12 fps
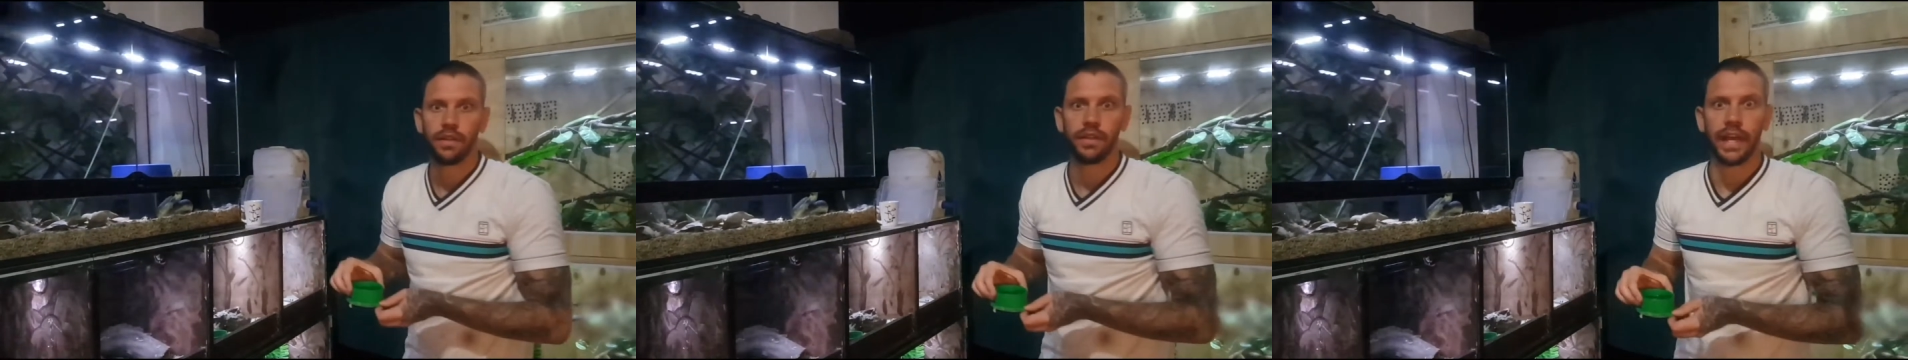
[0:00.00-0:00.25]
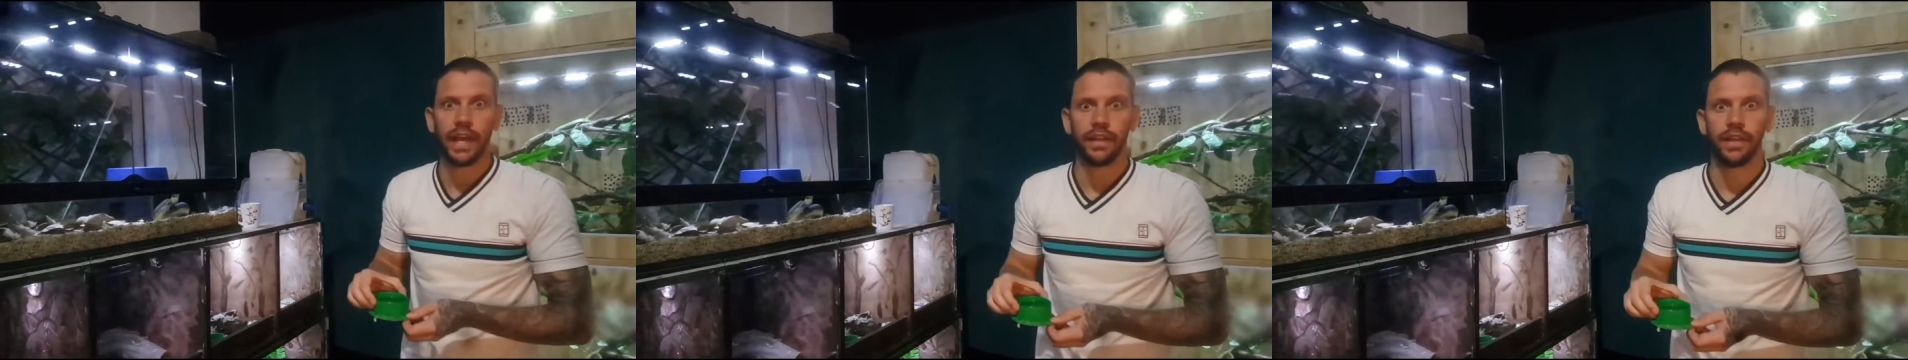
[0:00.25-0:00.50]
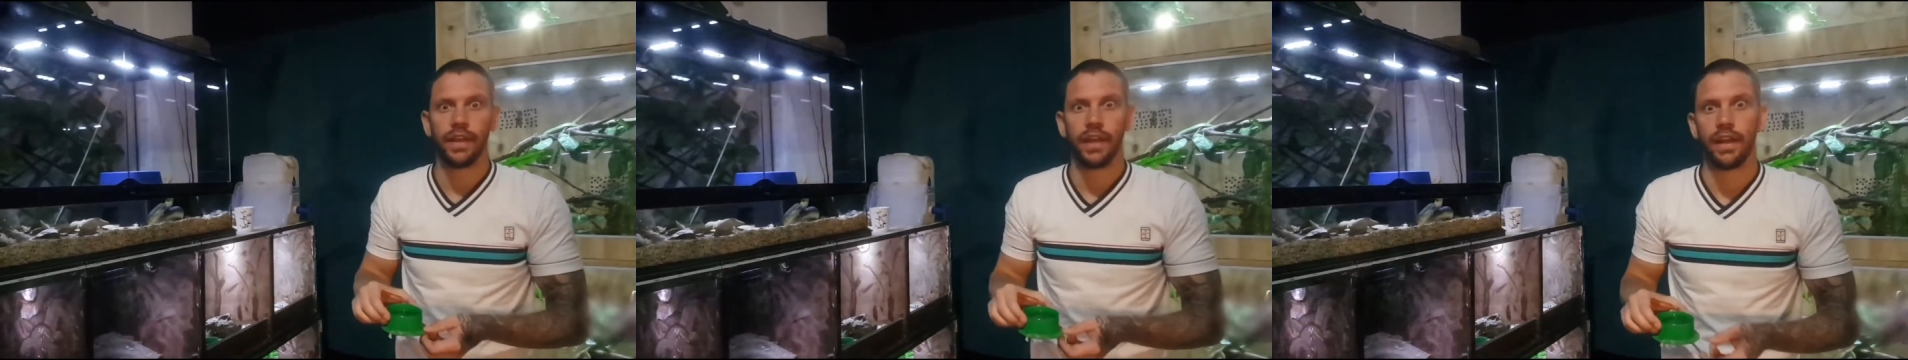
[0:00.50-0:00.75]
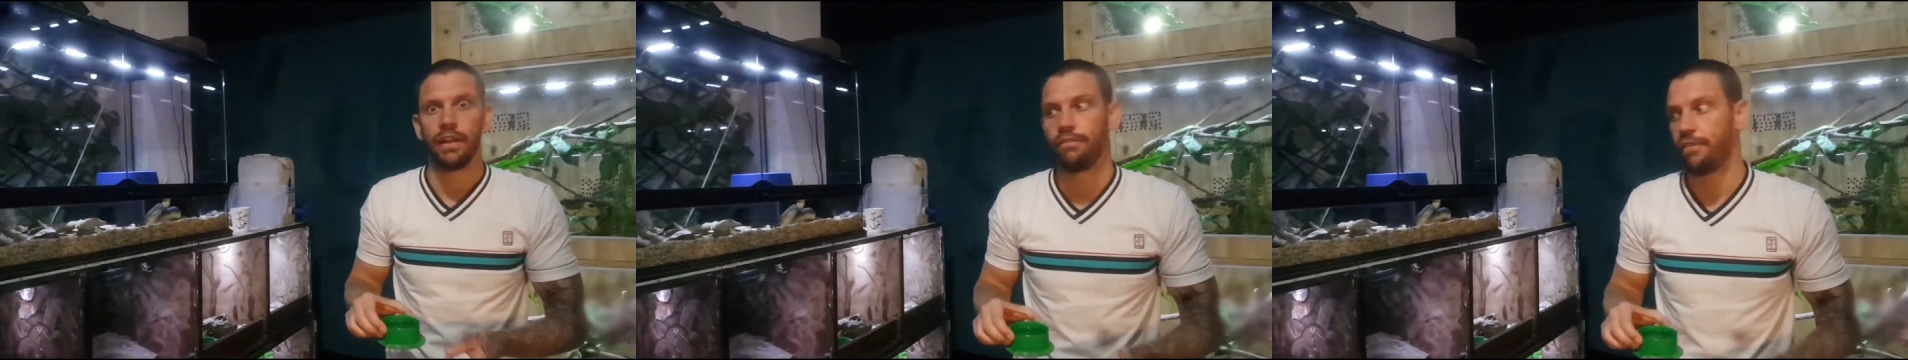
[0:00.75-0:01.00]
That
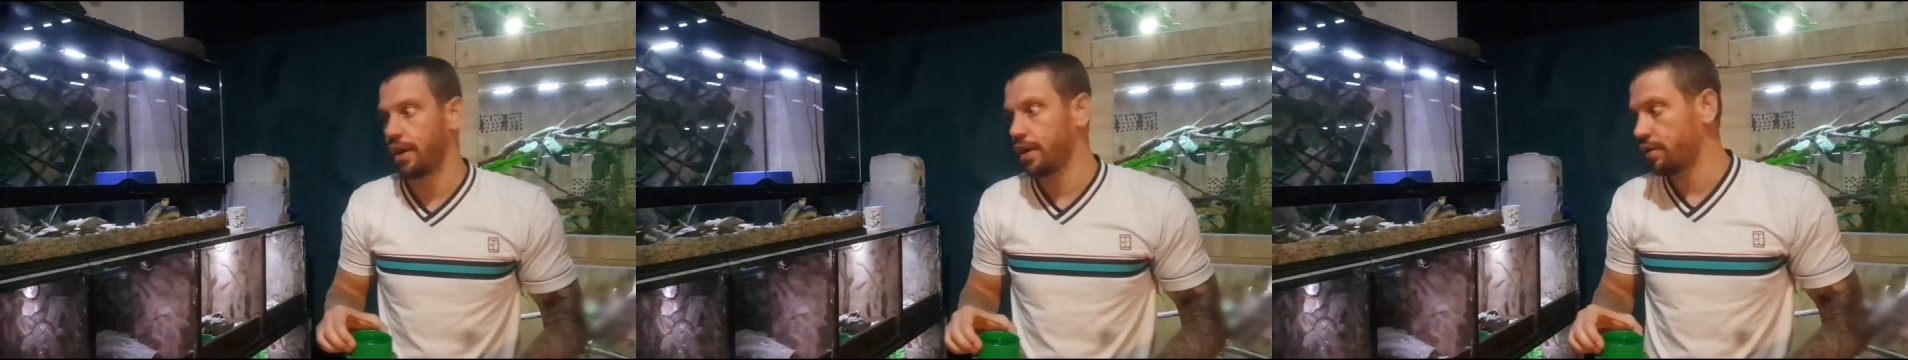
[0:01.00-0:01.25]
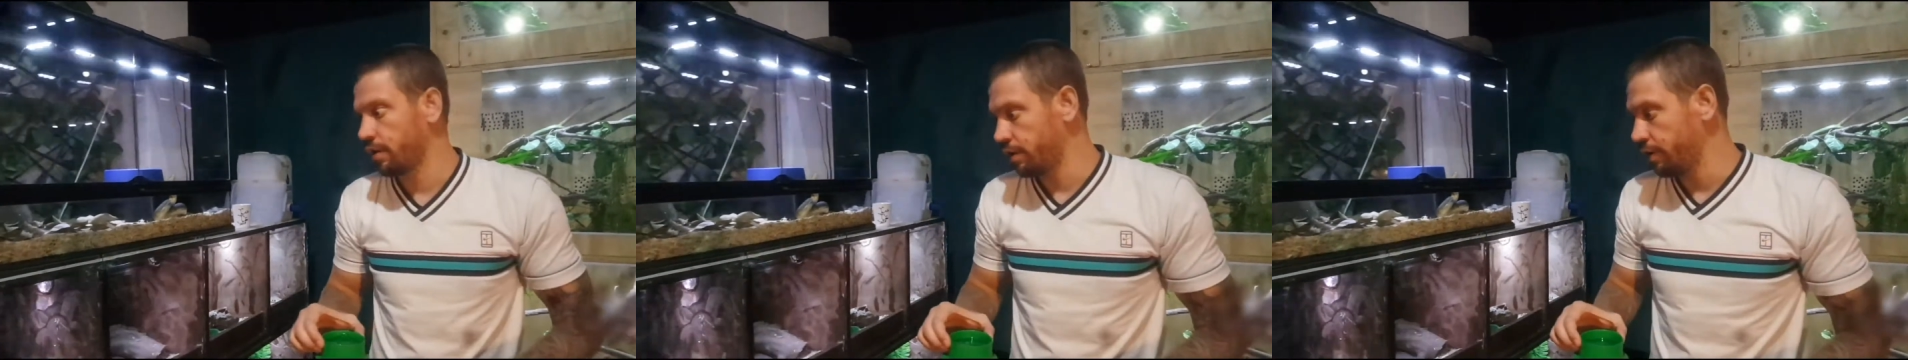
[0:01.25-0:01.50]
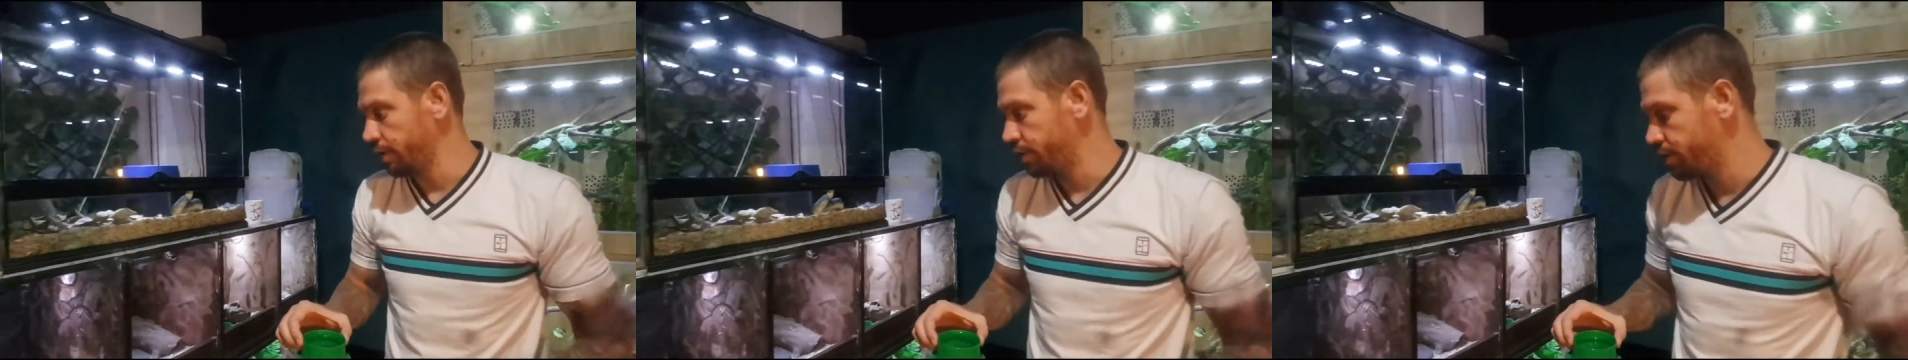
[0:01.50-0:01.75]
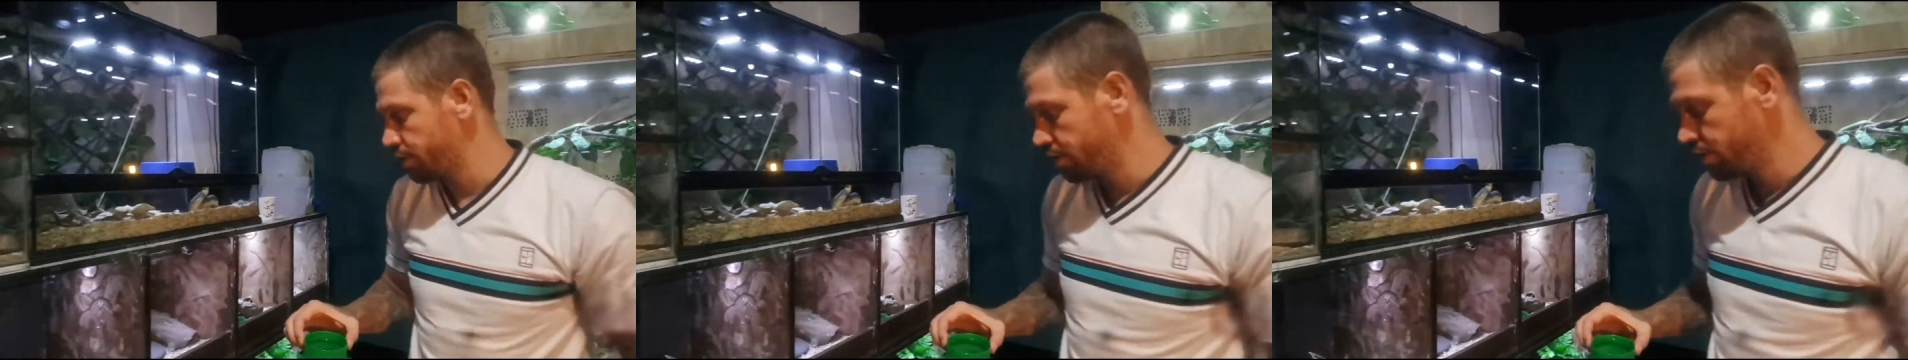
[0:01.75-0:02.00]
and a flying
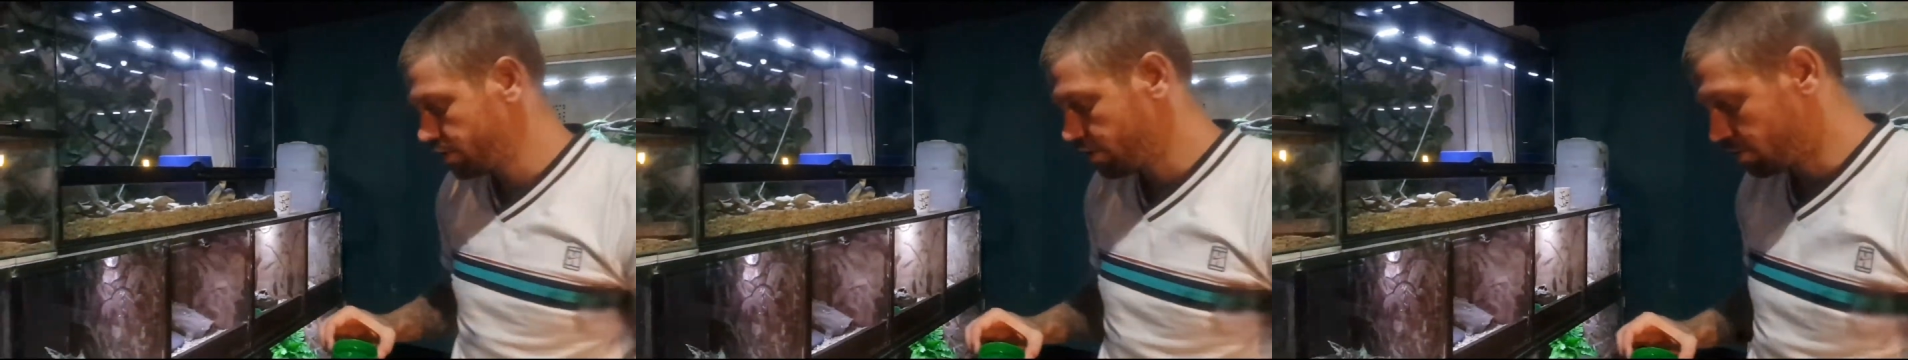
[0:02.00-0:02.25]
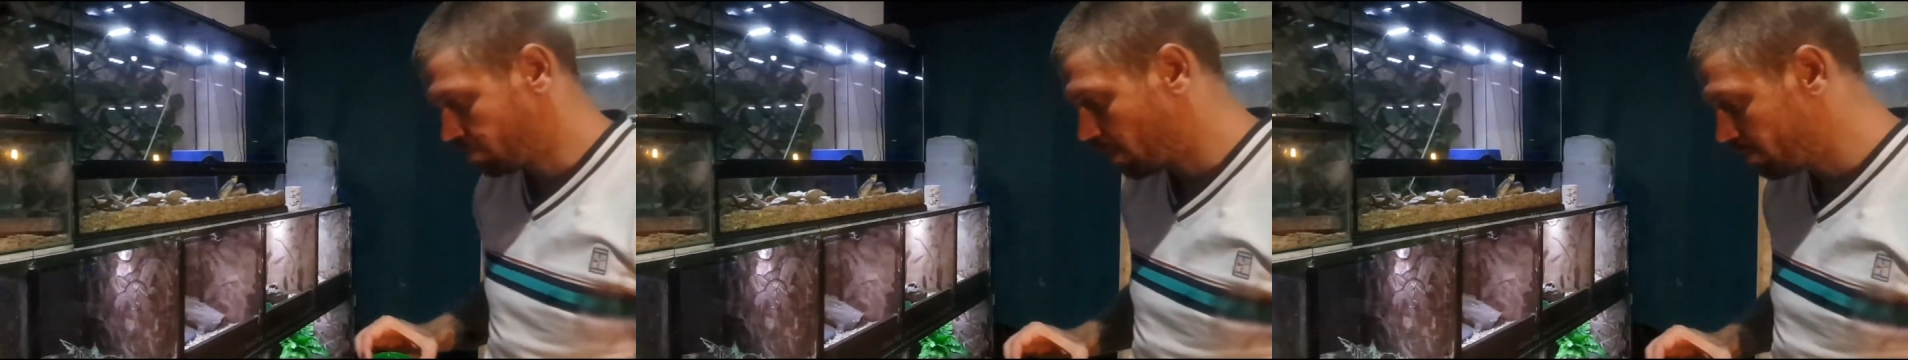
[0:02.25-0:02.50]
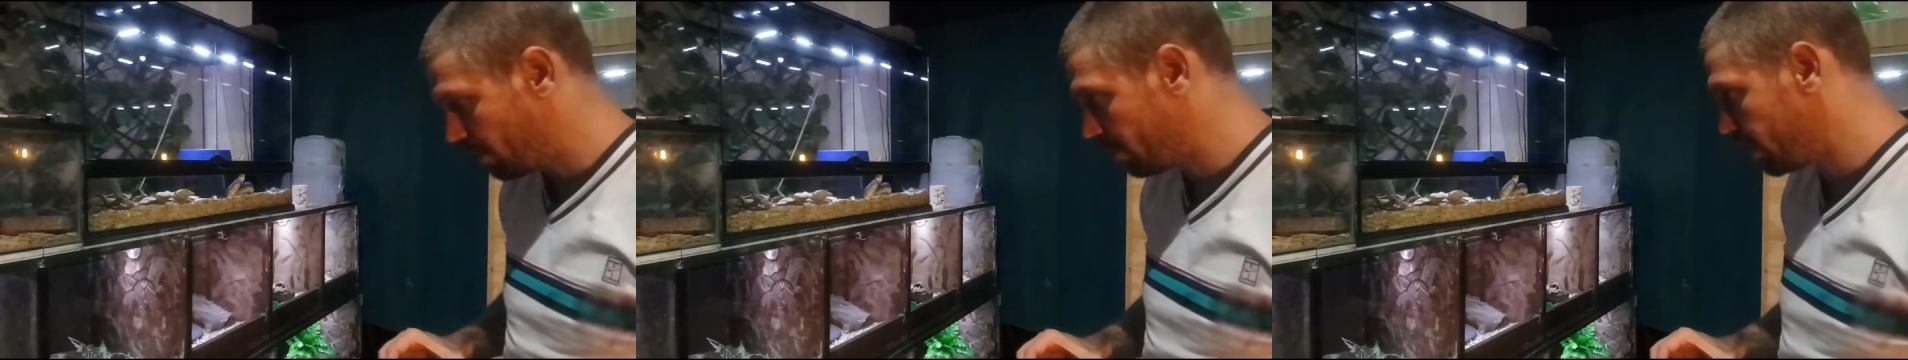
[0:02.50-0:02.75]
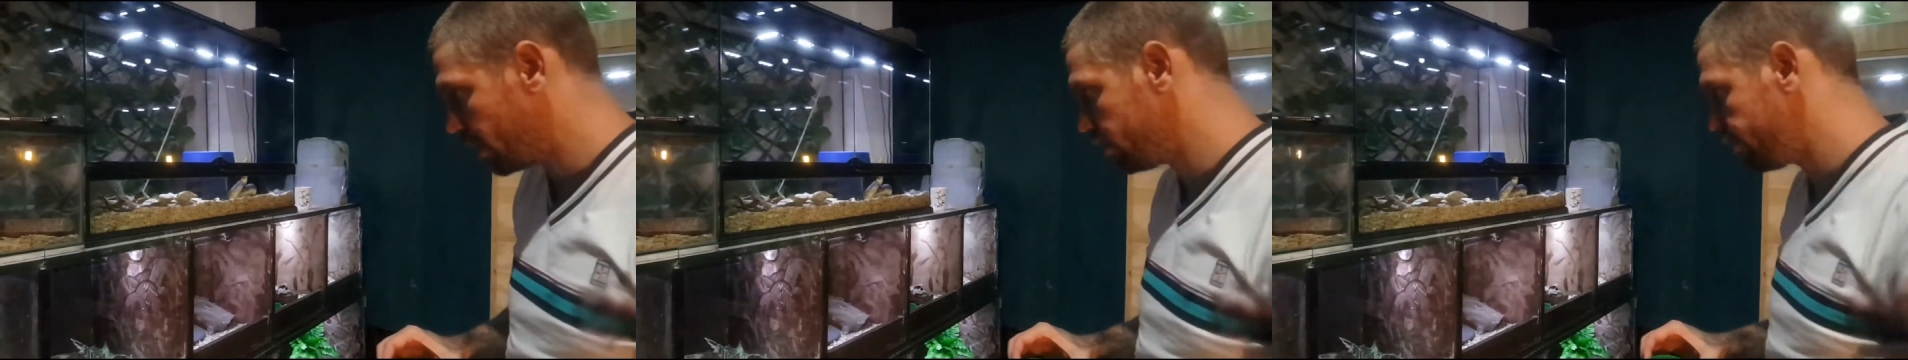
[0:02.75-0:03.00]
cockroach. It's probably my
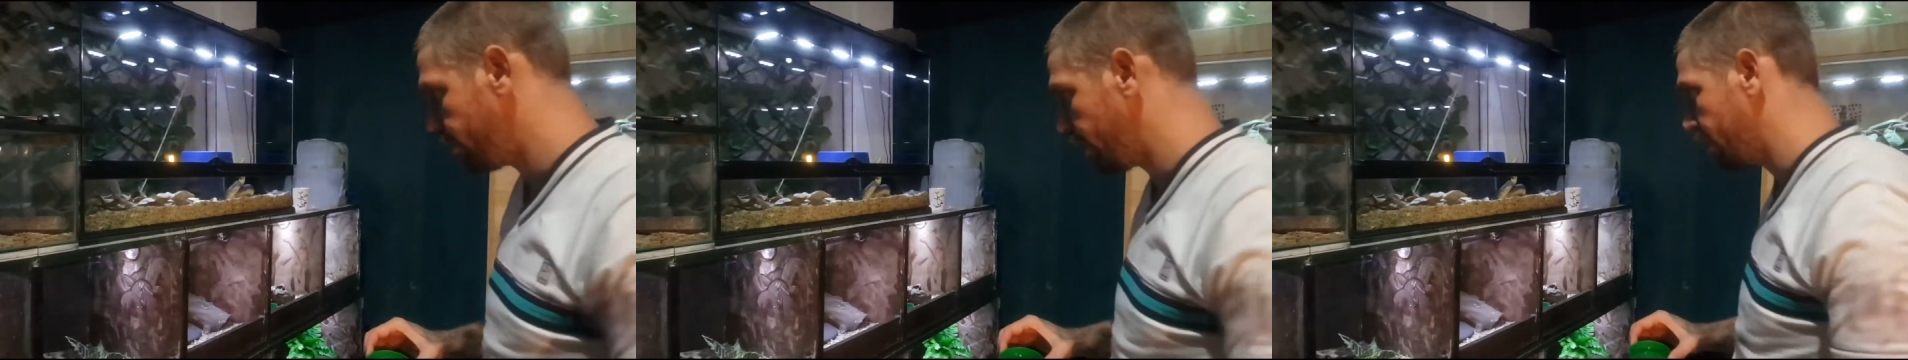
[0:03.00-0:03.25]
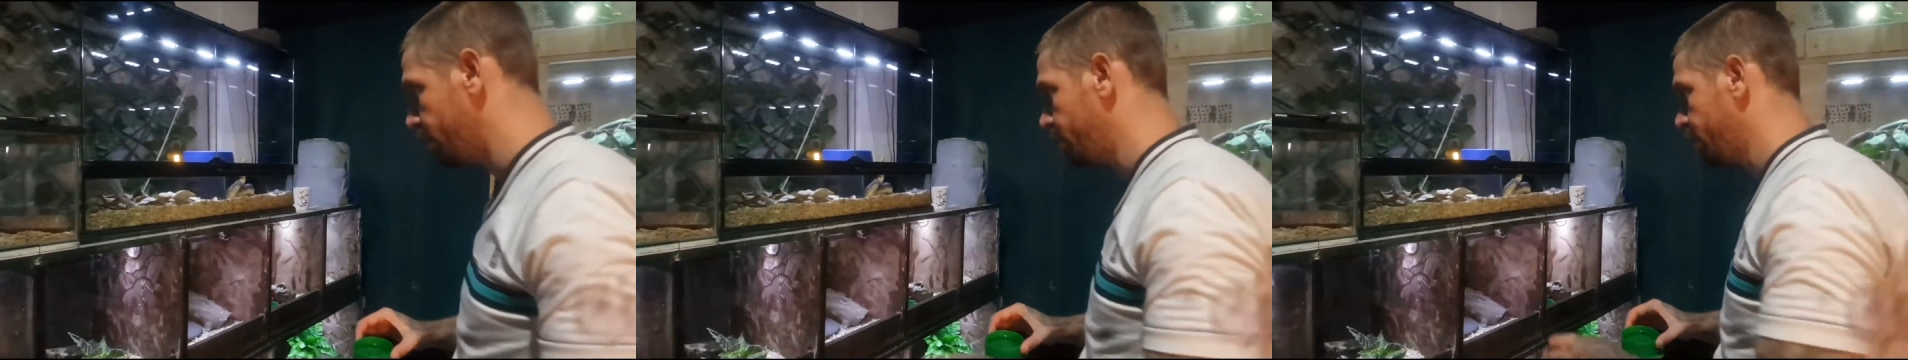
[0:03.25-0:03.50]
biggest fear.